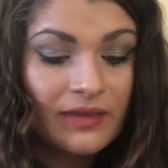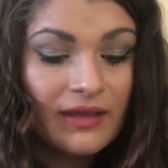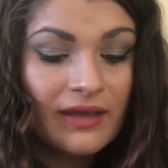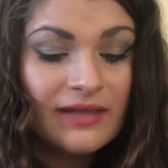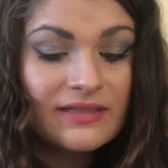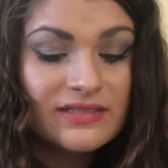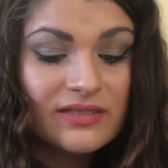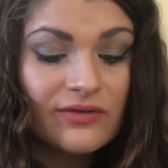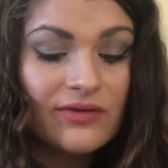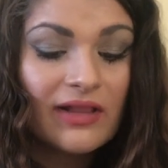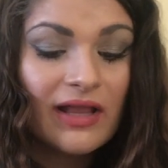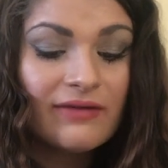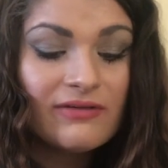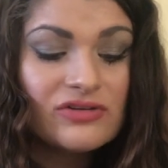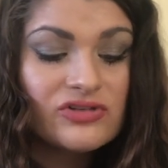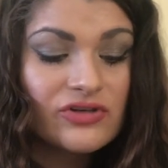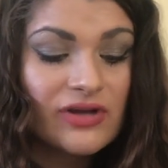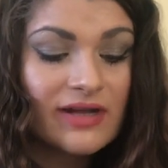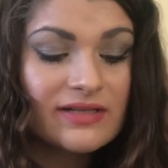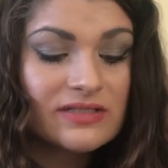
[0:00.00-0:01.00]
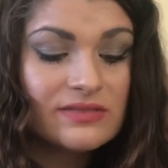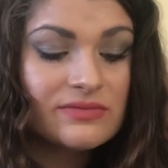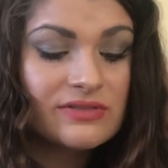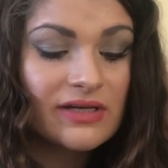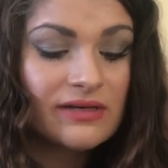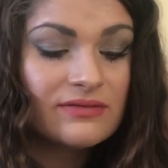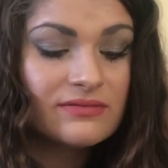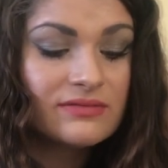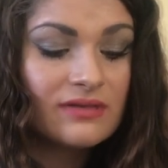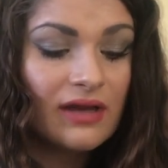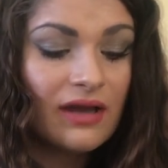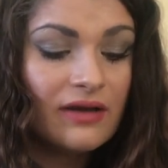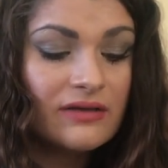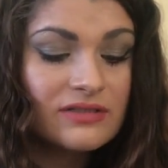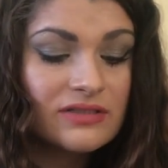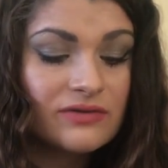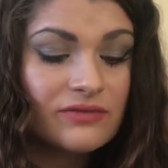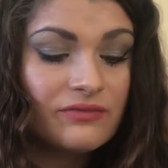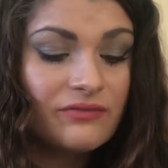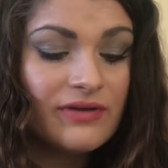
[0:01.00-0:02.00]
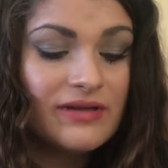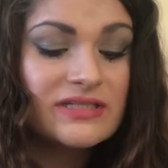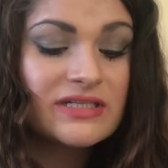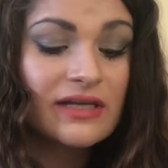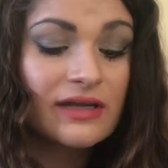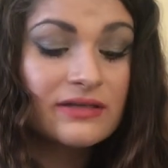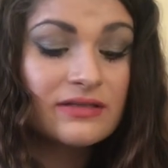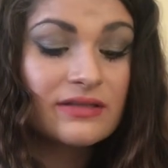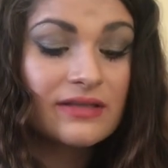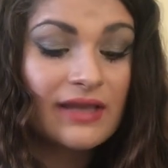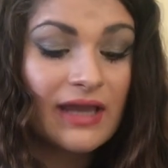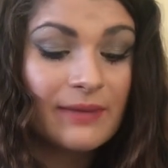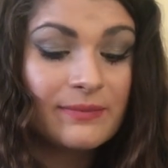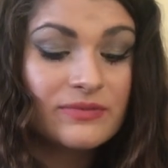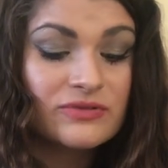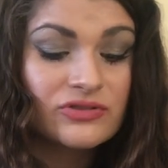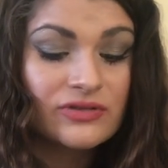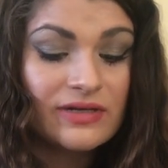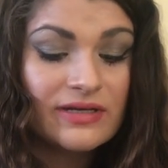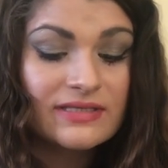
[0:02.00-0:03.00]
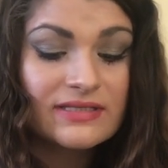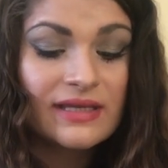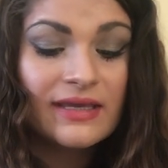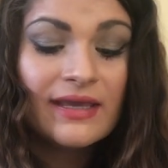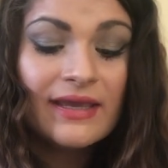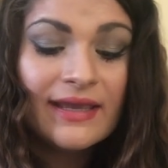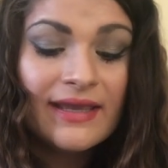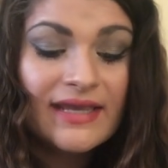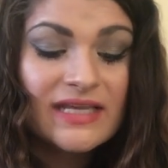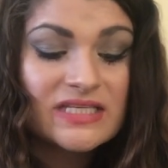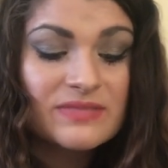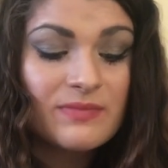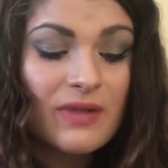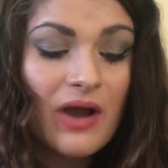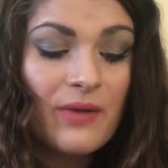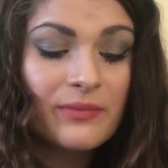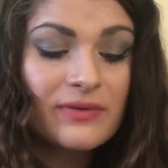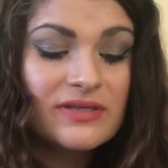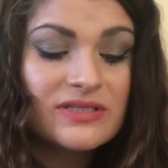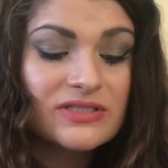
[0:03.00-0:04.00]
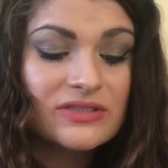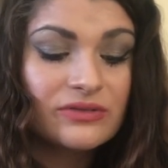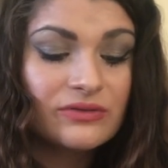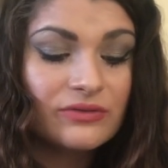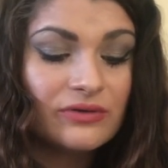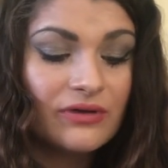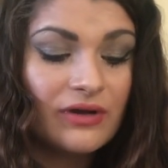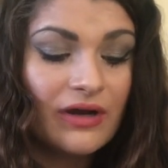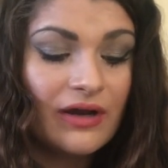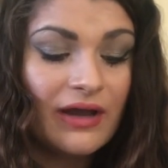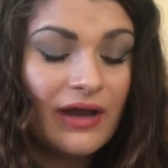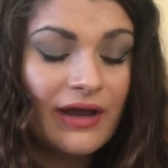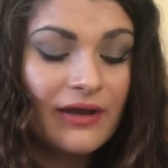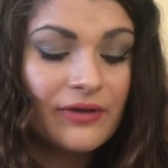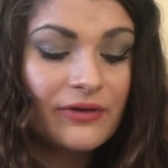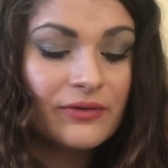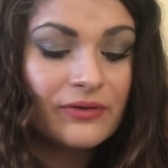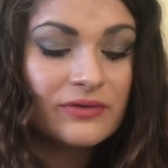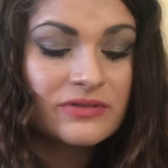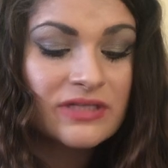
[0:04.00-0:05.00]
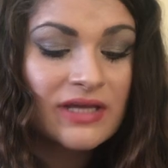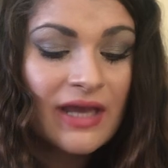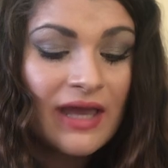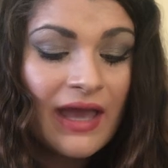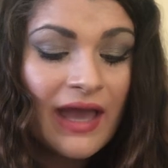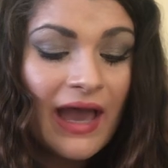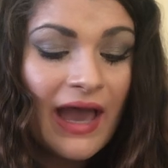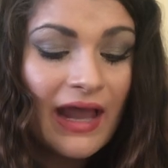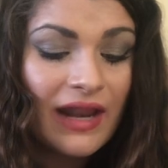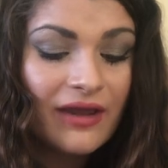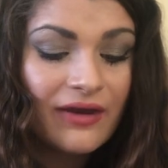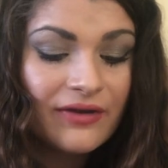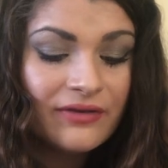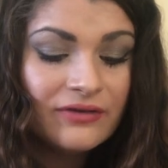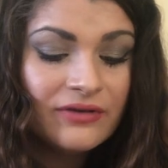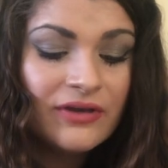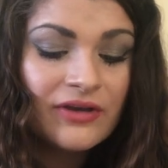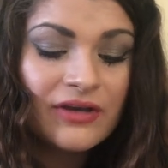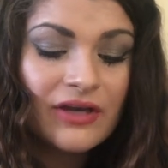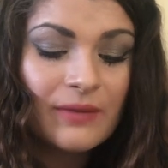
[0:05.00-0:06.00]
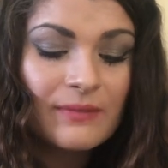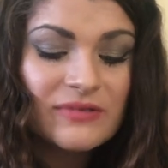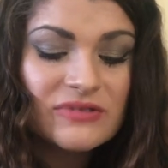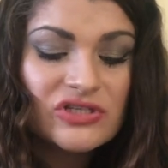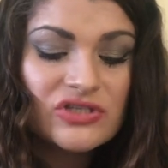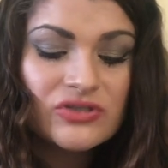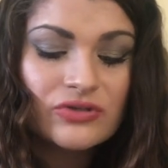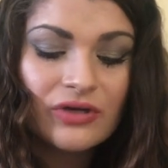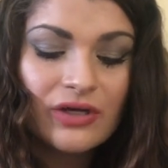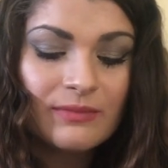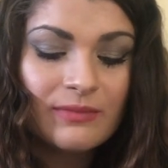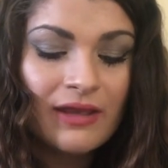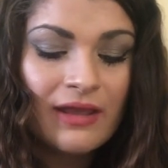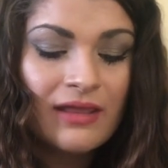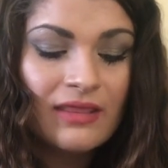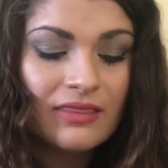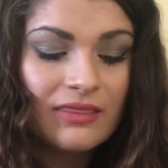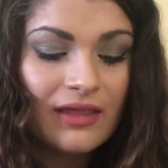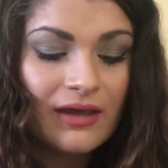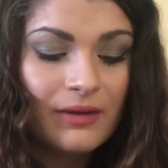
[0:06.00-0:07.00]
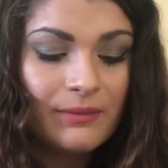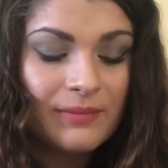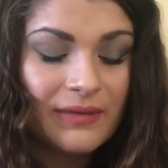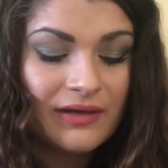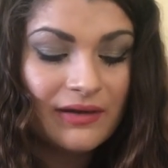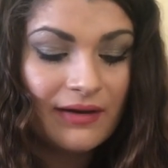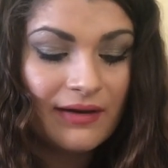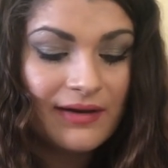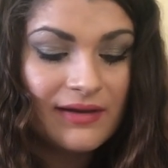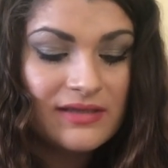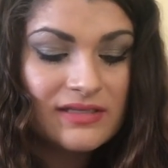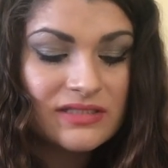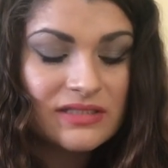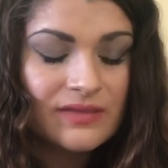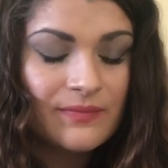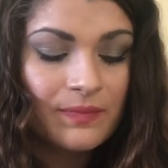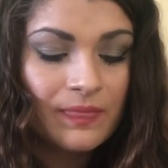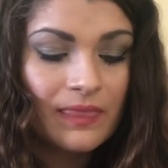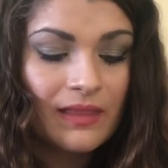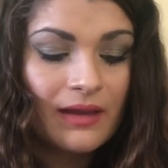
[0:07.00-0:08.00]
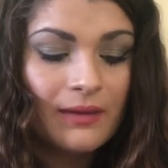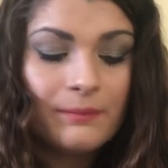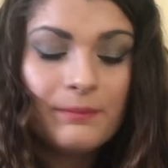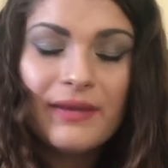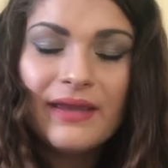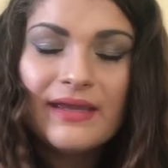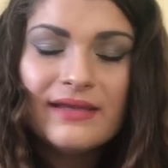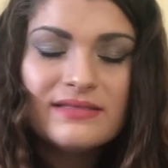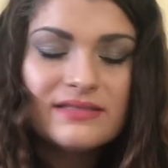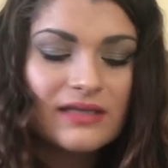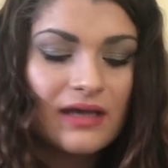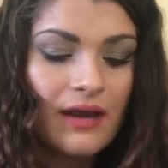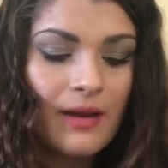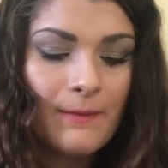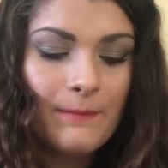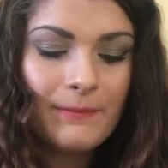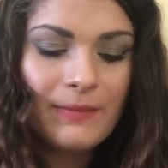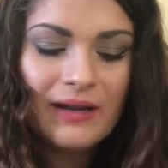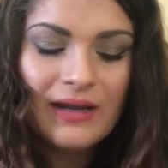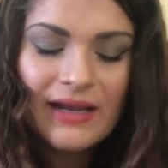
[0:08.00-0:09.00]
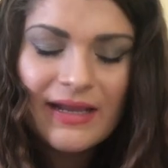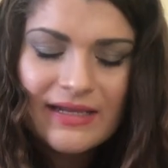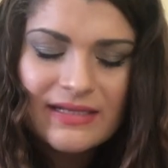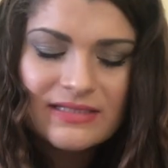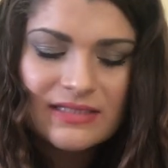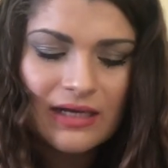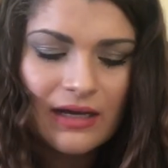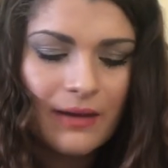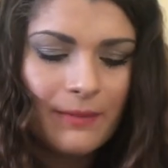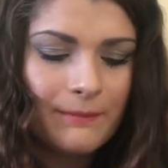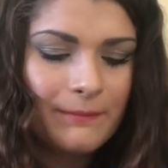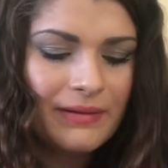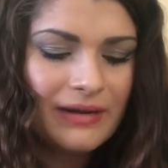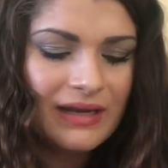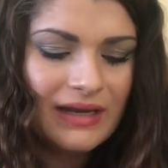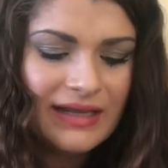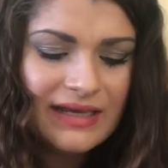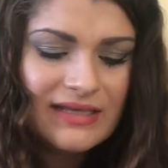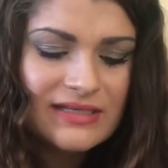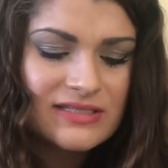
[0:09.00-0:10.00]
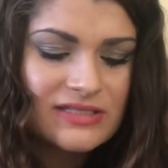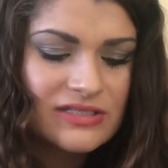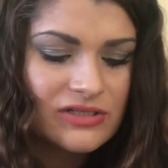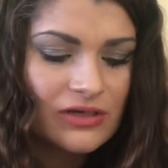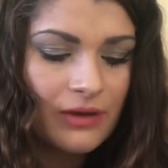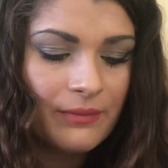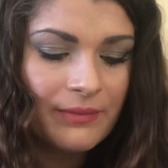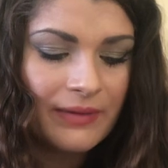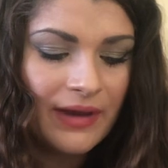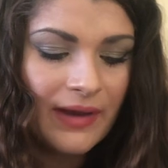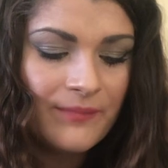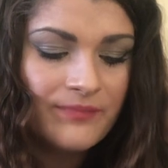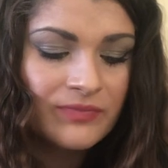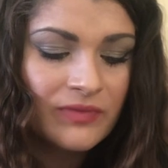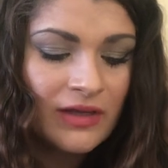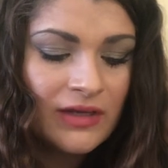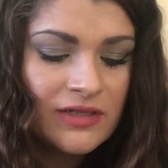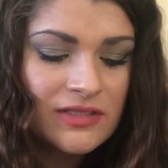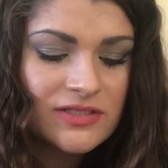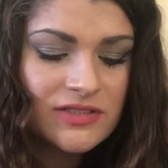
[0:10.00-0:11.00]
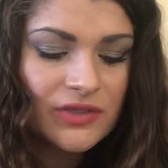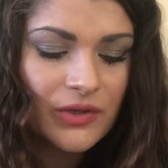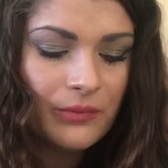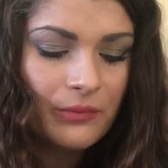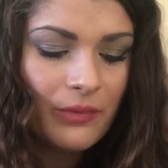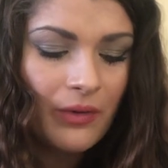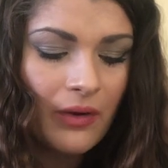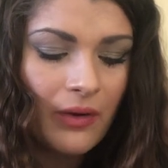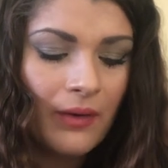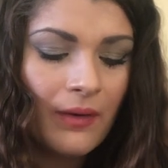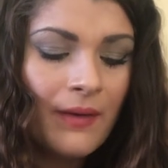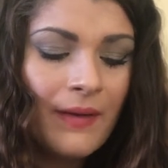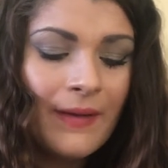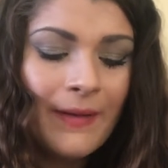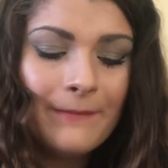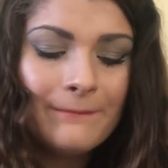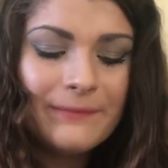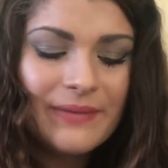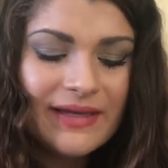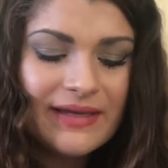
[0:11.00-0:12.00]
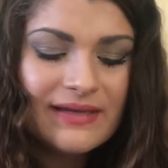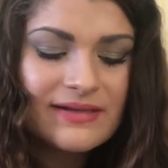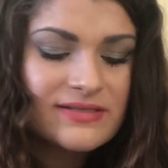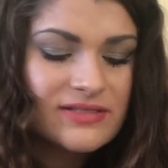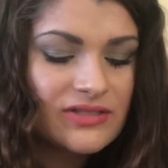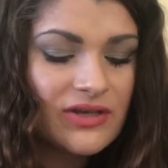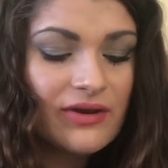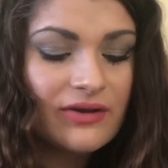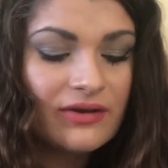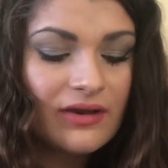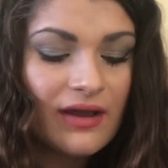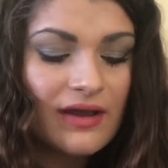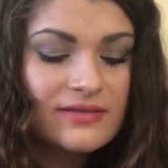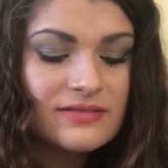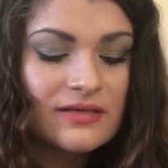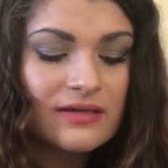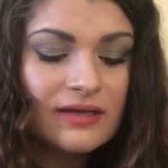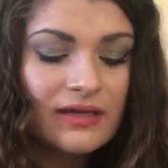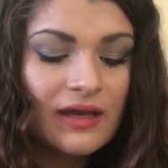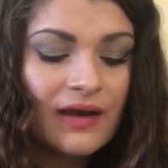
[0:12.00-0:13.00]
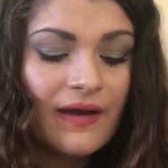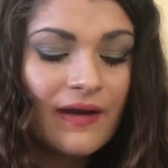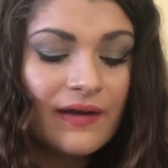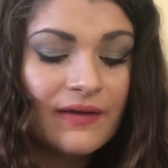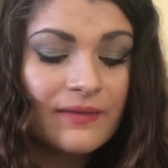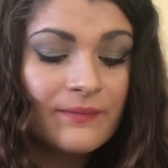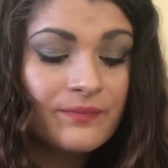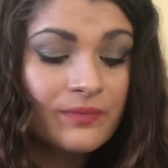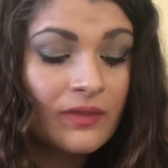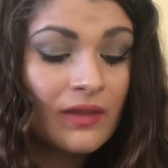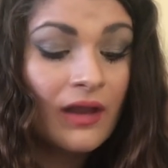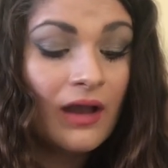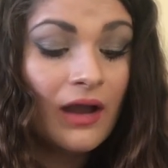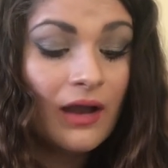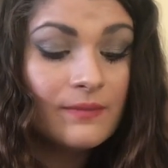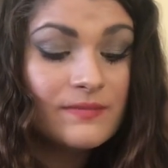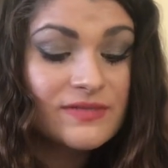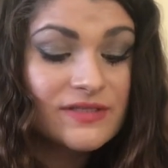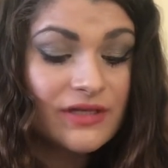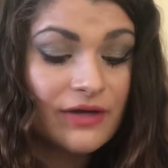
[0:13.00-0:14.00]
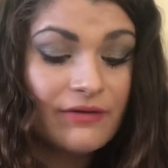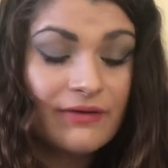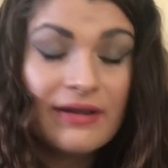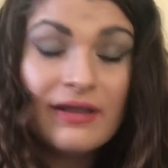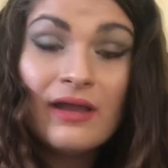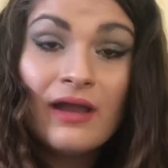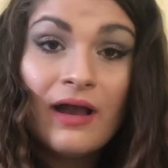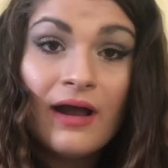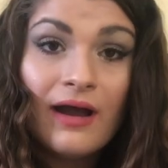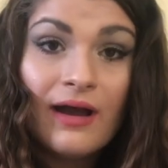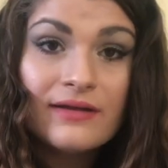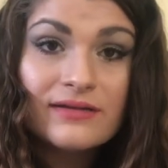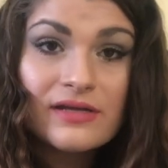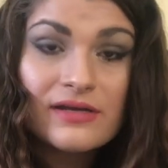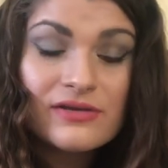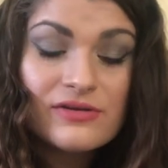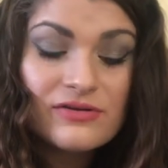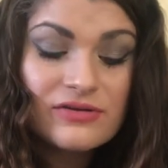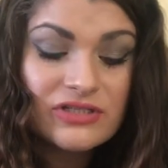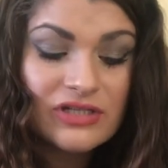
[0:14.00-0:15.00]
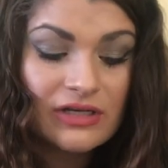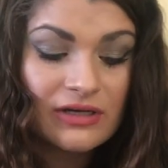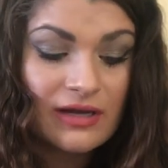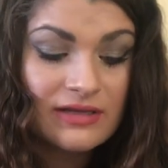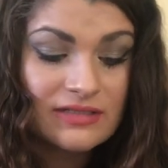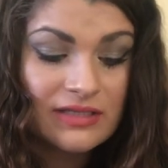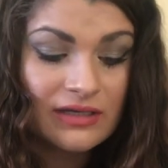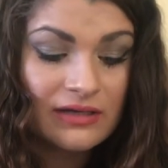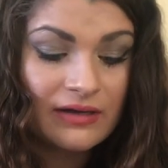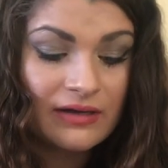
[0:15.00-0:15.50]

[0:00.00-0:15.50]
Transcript: until Clary tracked him down reading under the apple trees. He smiled when he saw her and called, "Hello, coming to join me? That'll be nice." "Peter, please stop it." "Stop what?" Being so nice and kind. I'm sorry, aren't I usually nice and